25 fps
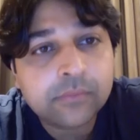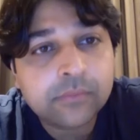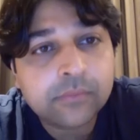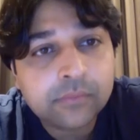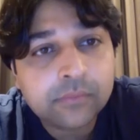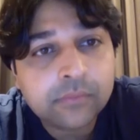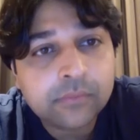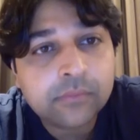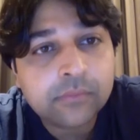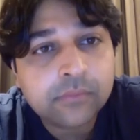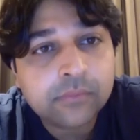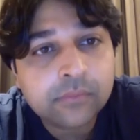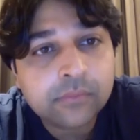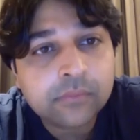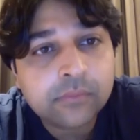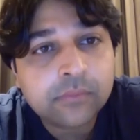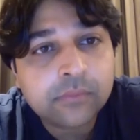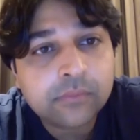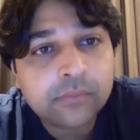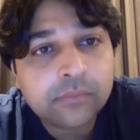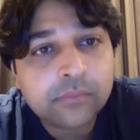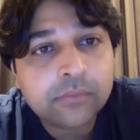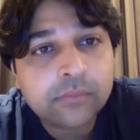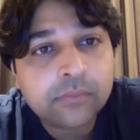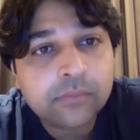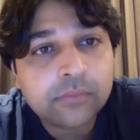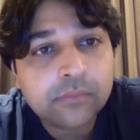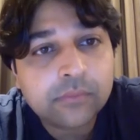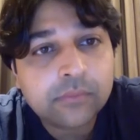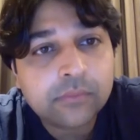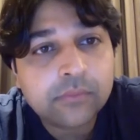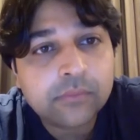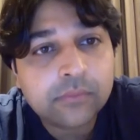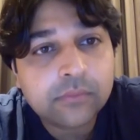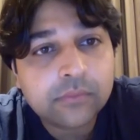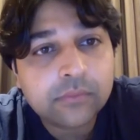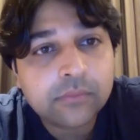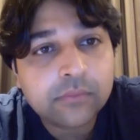
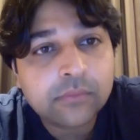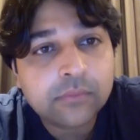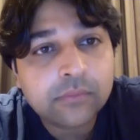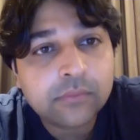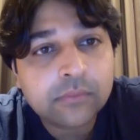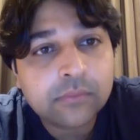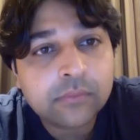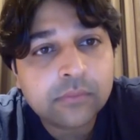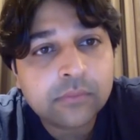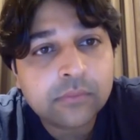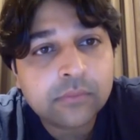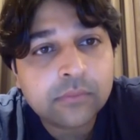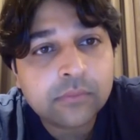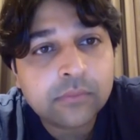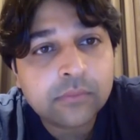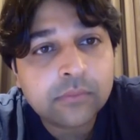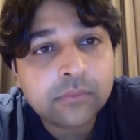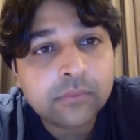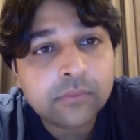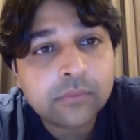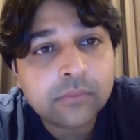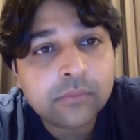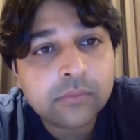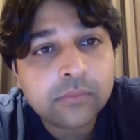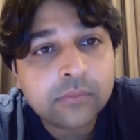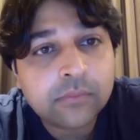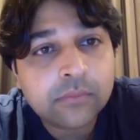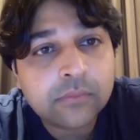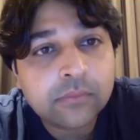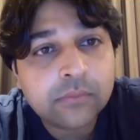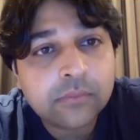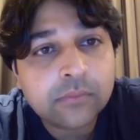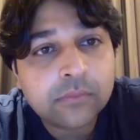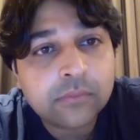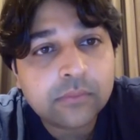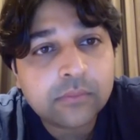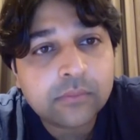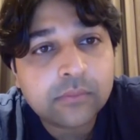
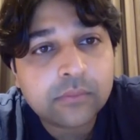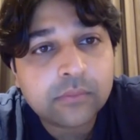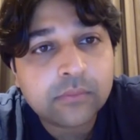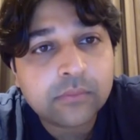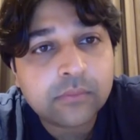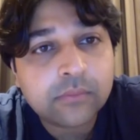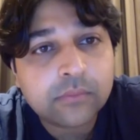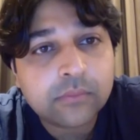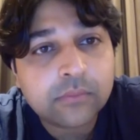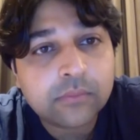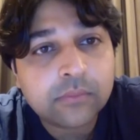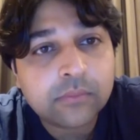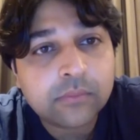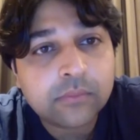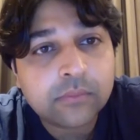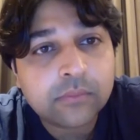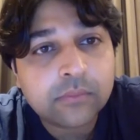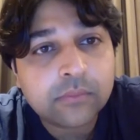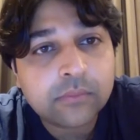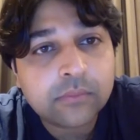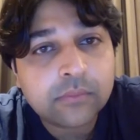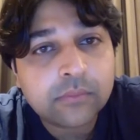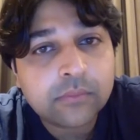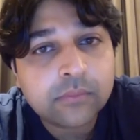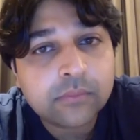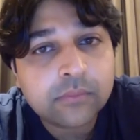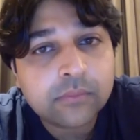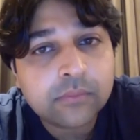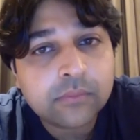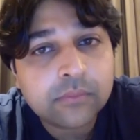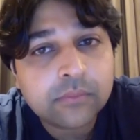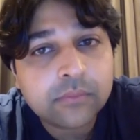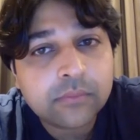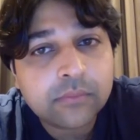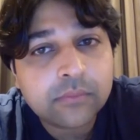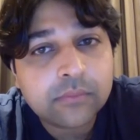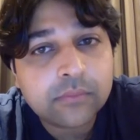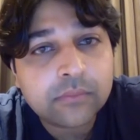
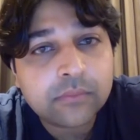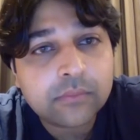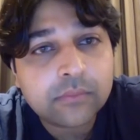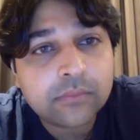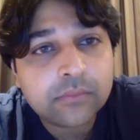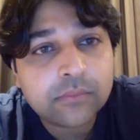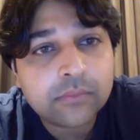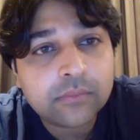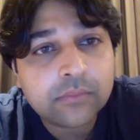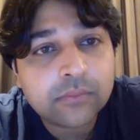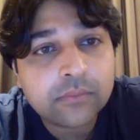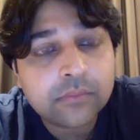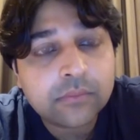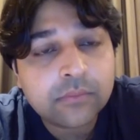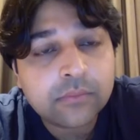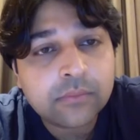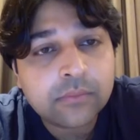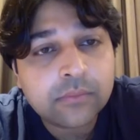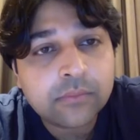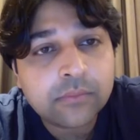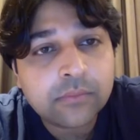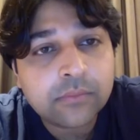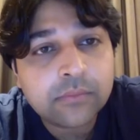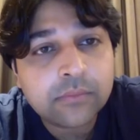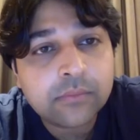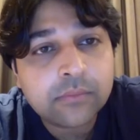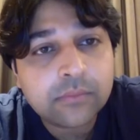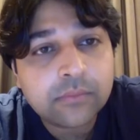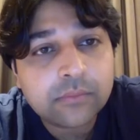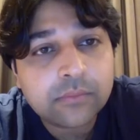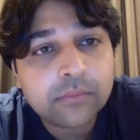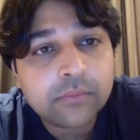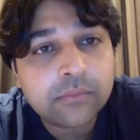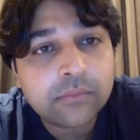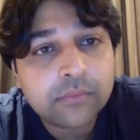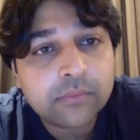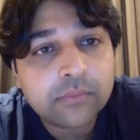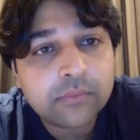
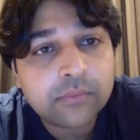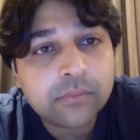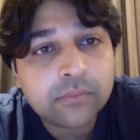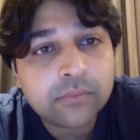This person isn't speaking.